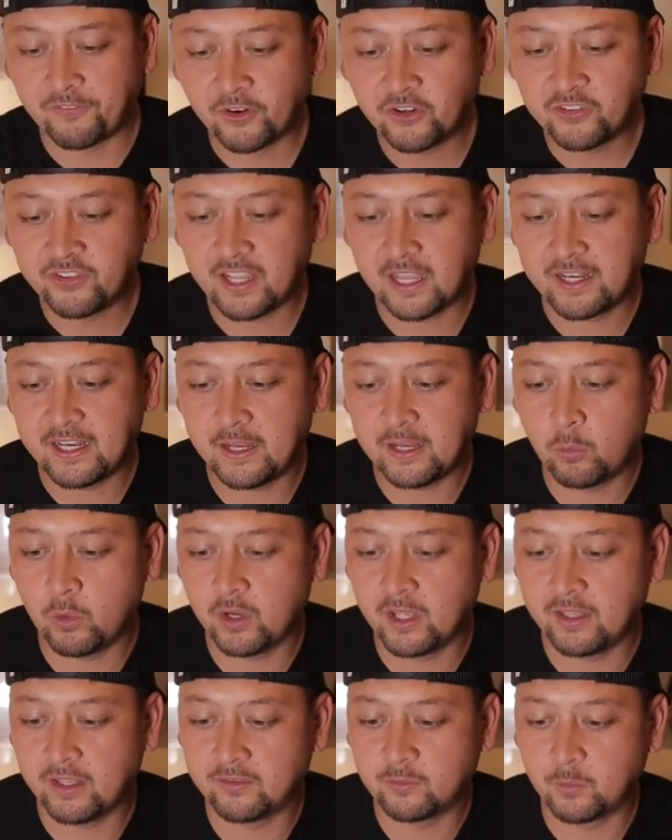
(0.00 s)
first thing I did was
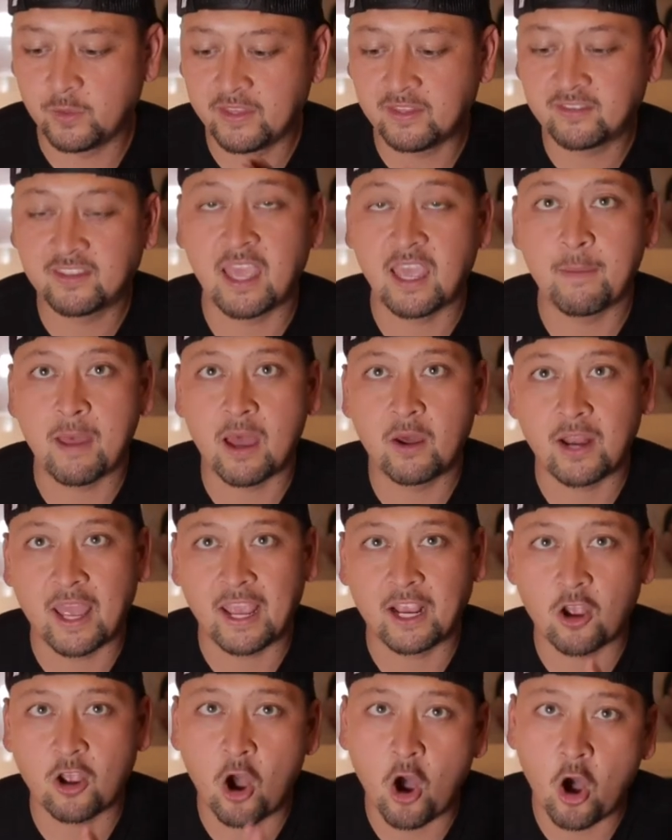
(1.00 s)
when this came out,
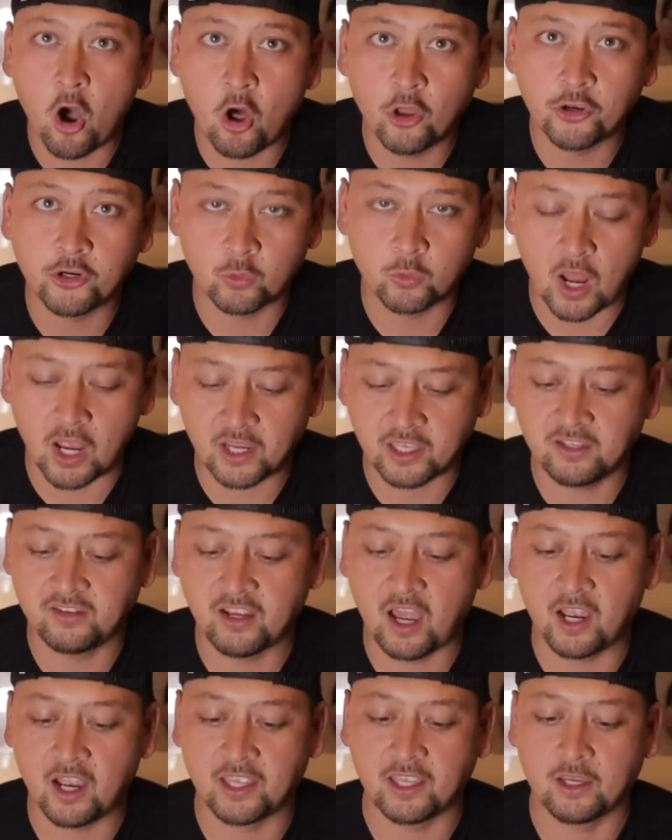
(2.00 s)
I called Rocky
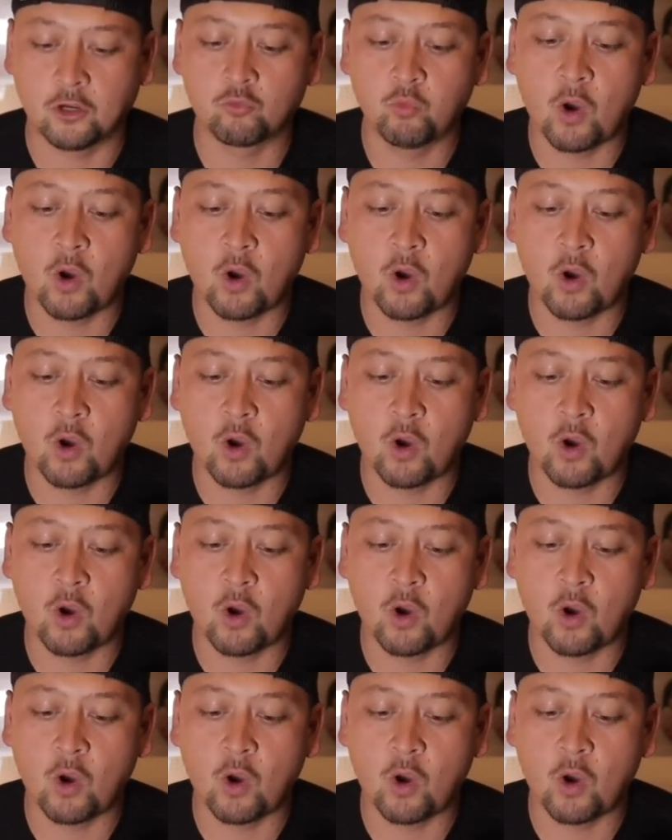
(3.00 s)
Talkie.